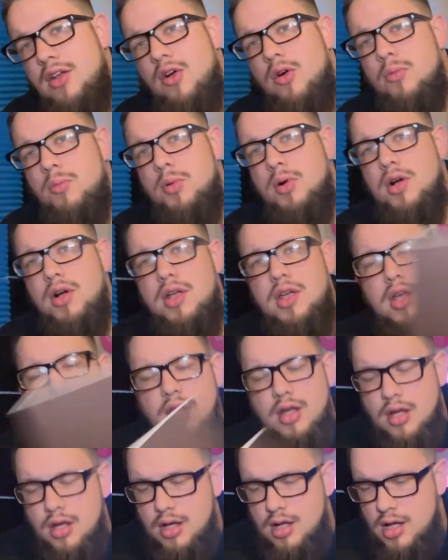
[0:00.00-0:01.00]
notebook
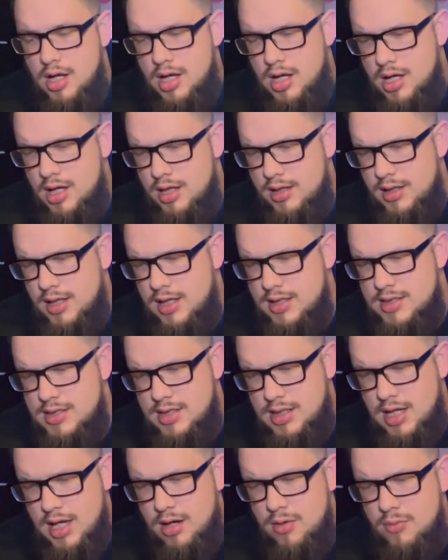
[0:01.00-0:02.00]
uh,
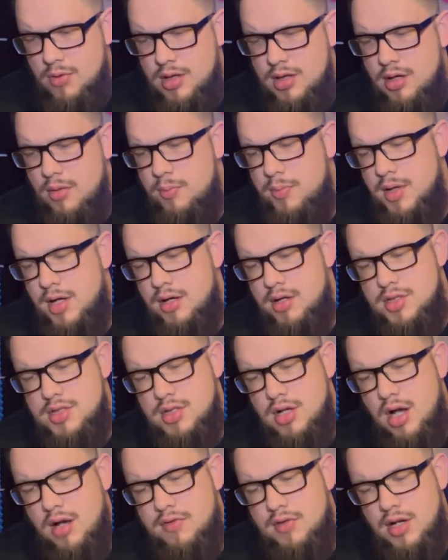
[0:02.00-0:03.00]
that's kind of one of their bigger
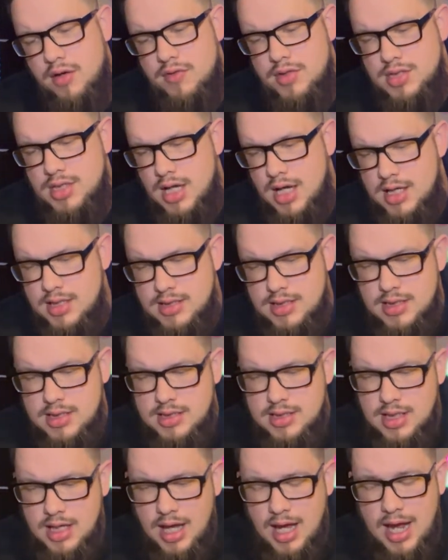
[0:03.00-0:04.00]
soft cover
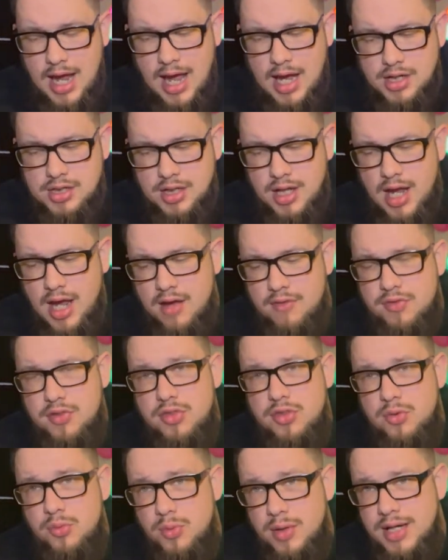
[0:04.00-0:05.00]
sizes. I actually have
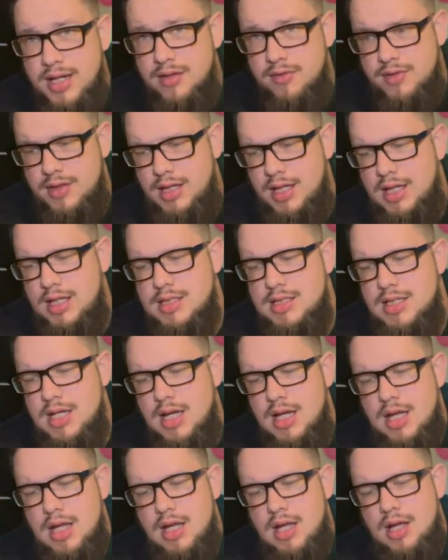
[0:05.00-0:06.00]
three of these
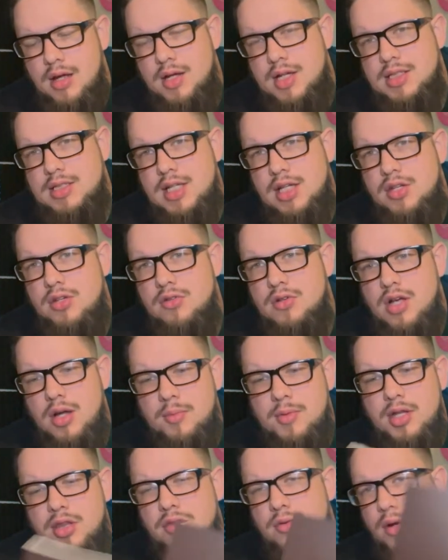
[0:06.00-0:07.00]
because uh, they do
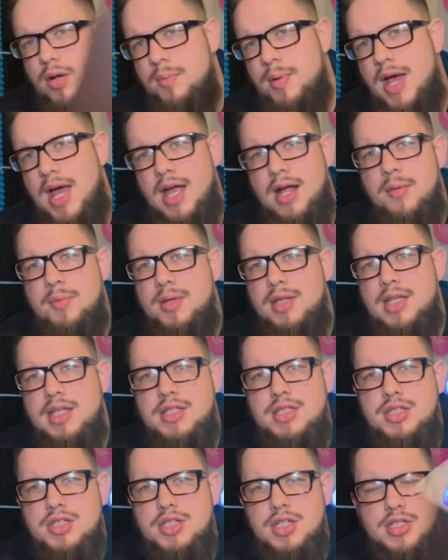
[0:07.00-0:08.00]
come in a three pack, but
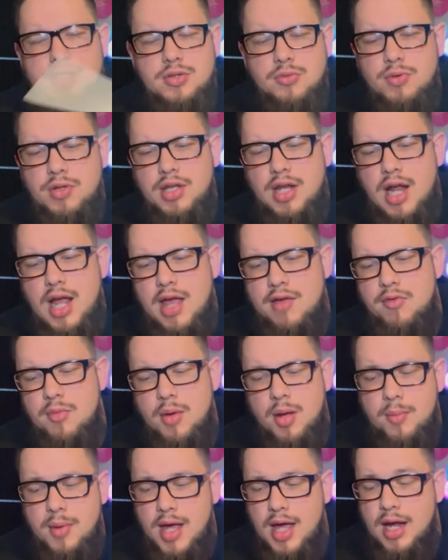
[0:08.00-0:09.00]
this is just the one that I have in
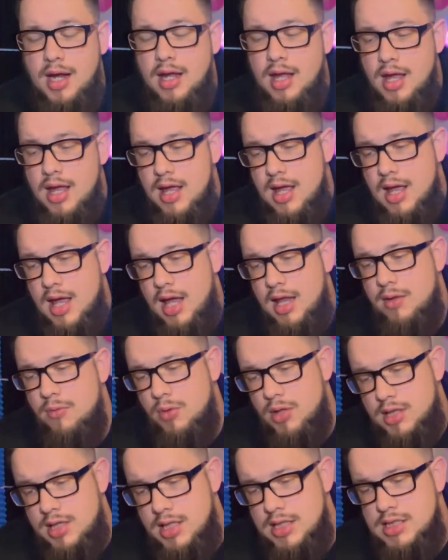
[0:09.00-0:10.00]
my bag. And
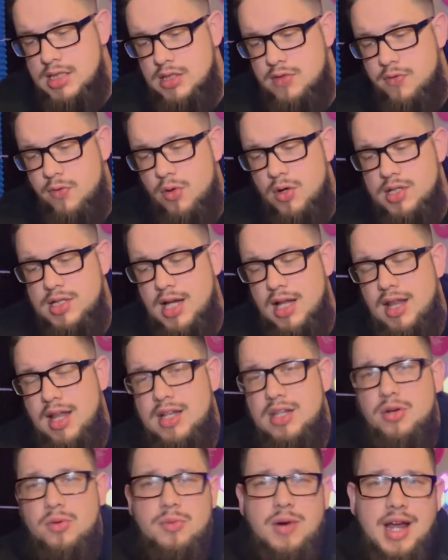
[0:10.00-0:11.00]
what this is for is I
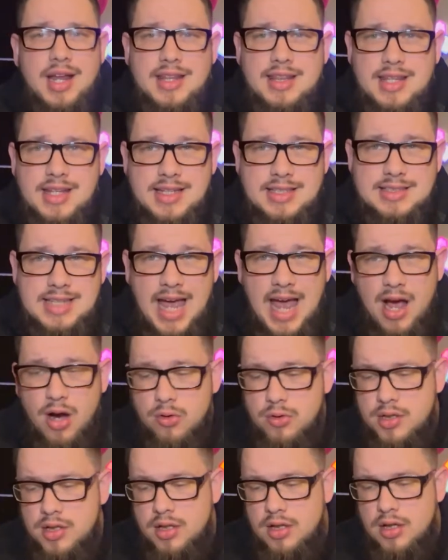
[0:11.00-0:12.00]
like to write things
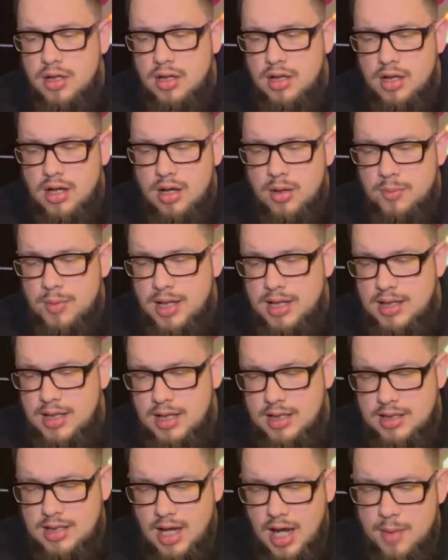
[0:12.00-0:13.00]
out um, and
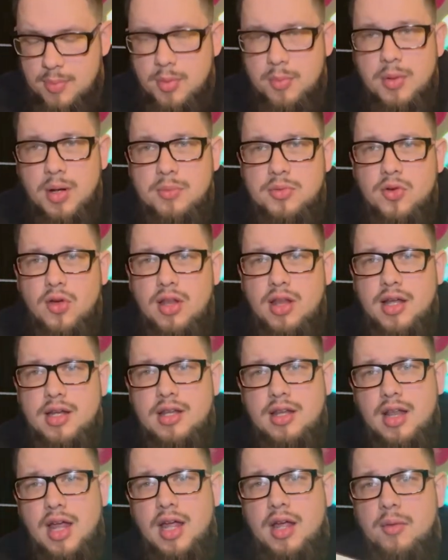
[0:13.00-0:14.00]
then type them up. So I like
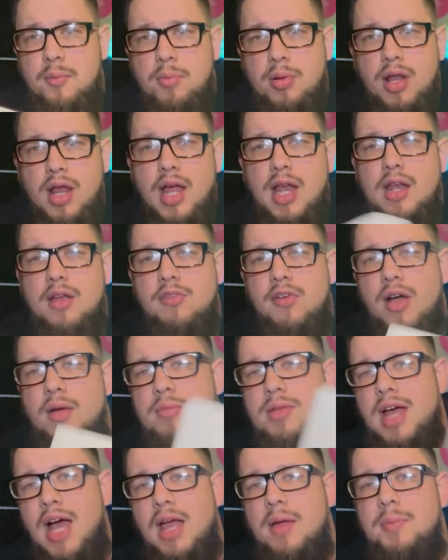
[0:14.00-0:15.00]
to like plan. If
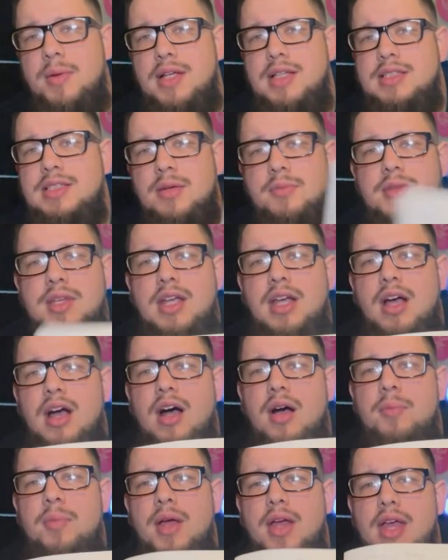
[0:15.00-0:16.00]
I'm typing something
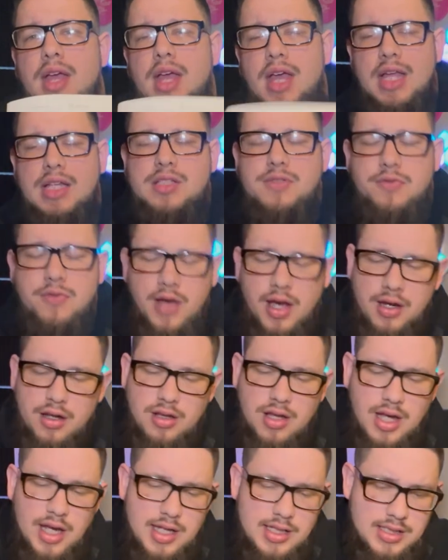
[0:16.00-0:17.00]
up, it's
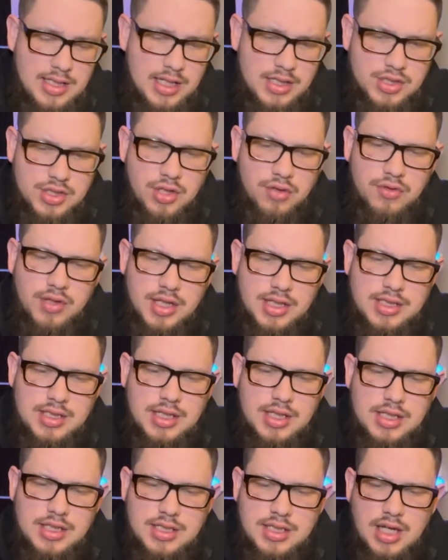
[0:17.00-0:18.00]
finalized. And so this
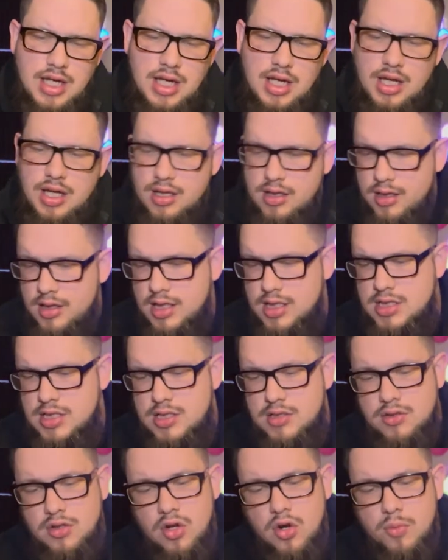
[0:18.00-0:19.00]
is uh,
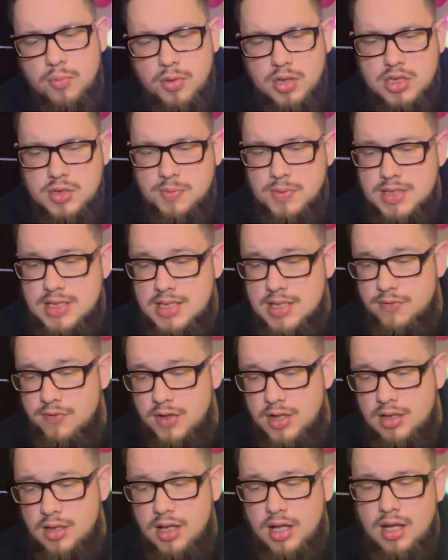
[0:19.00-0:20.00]
this notebook
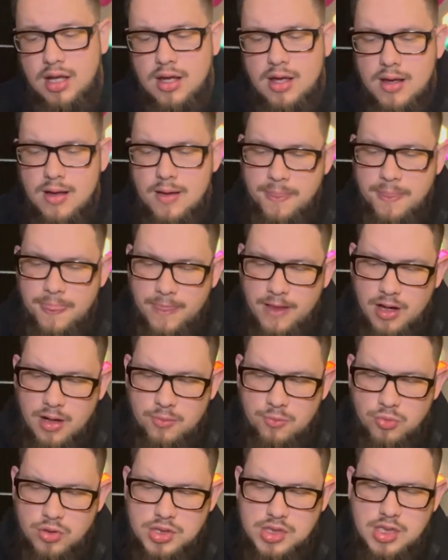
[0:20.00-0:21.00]
specifically
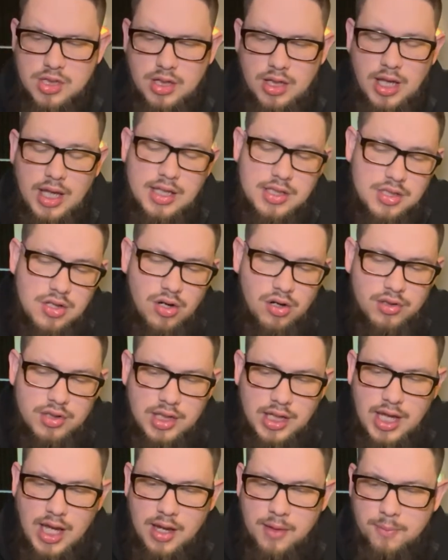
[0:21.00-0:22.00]
um, was is called
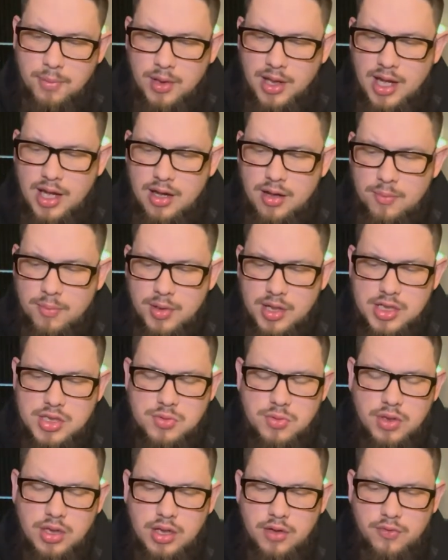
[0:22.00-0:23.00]
the game plan, but
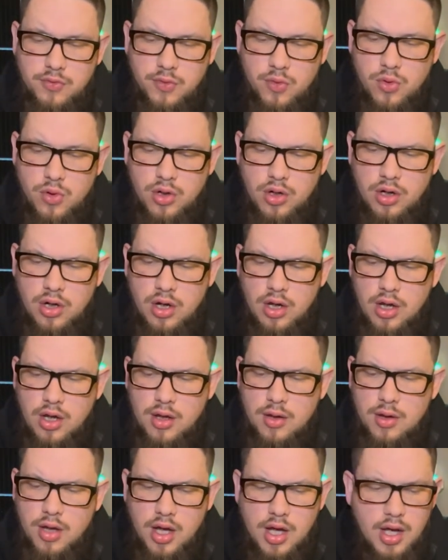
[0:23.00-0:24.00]
it's really for
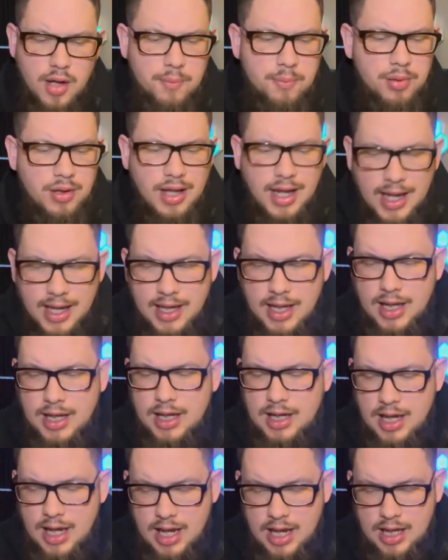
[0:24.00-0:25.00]
uh,
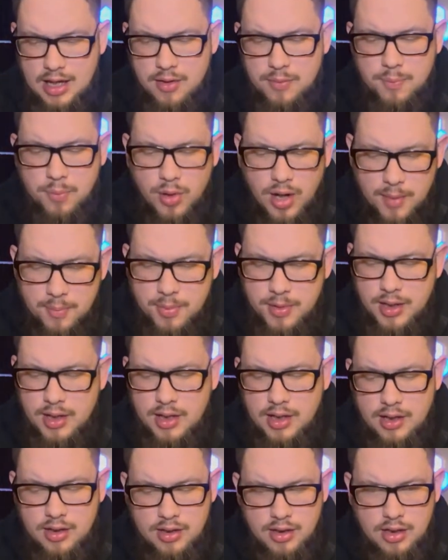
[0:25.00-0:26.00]
planning and
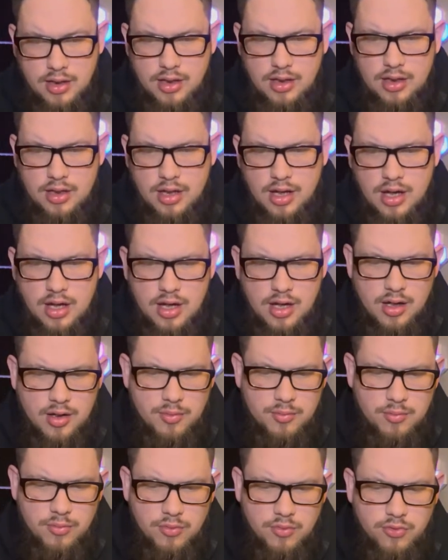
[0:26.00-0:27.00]
prepping
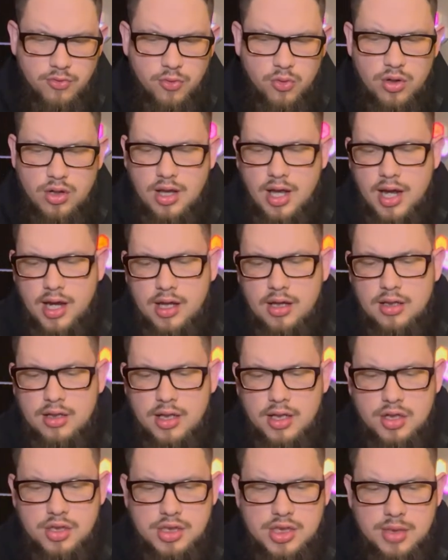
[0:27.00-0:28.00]
um, for like
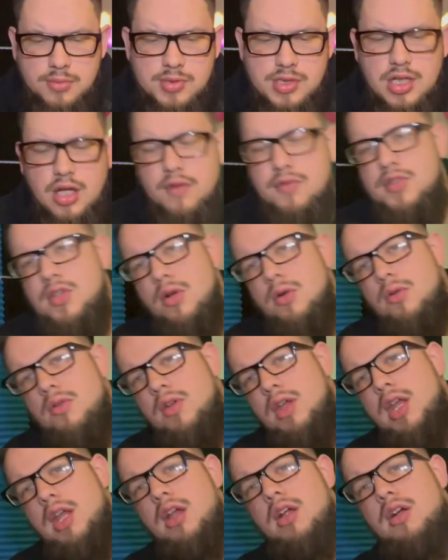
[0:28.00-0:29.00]
leadership stuff. So
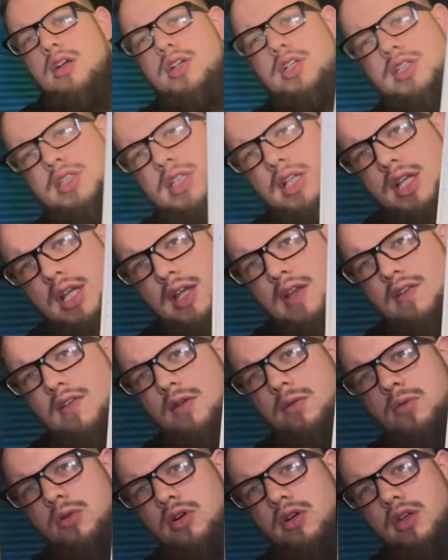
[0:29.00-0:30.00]
here, just an
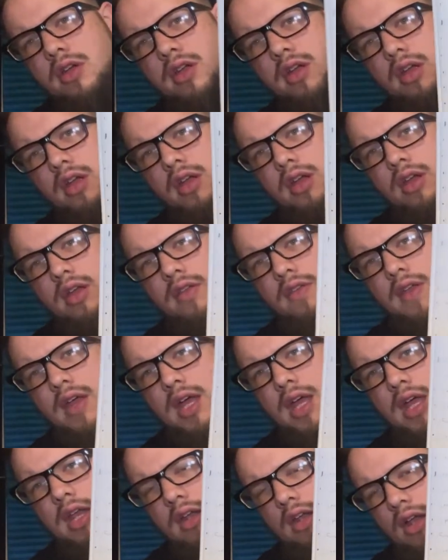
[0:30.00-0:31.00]
easy one
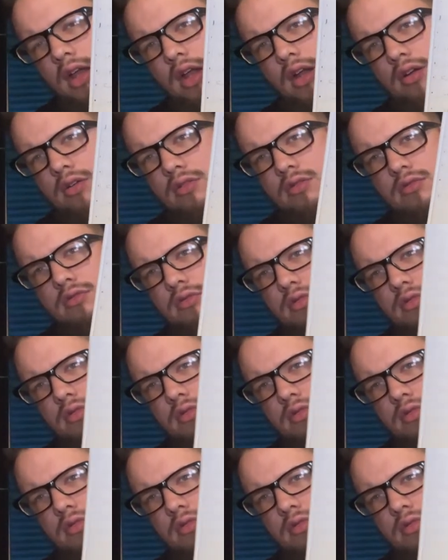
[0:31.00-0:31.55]
that I don't,